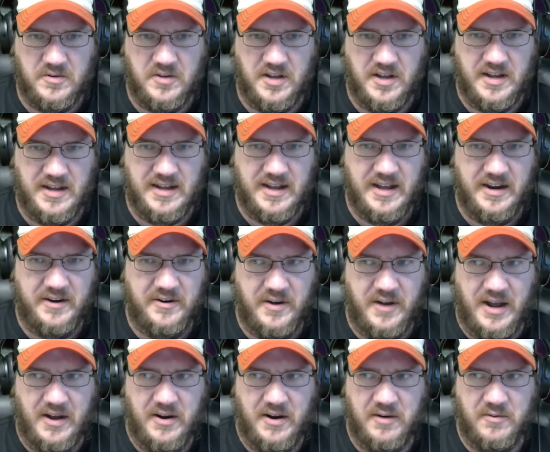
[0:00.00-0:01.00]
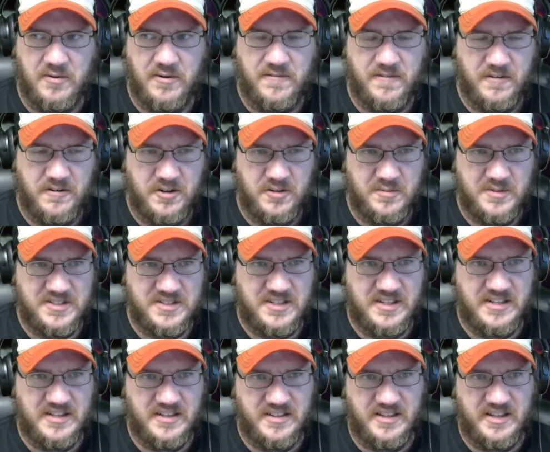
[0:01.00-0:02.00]
I don't know, I refer to them as
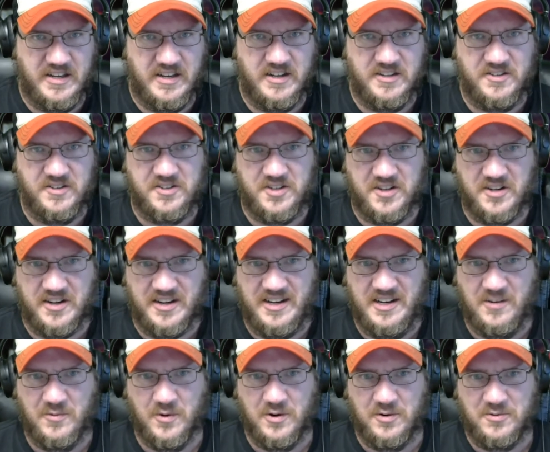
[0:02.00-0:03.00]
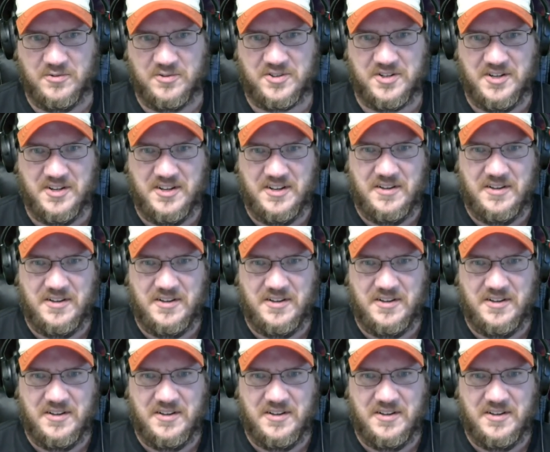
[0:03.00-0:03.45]
the unsung heroes.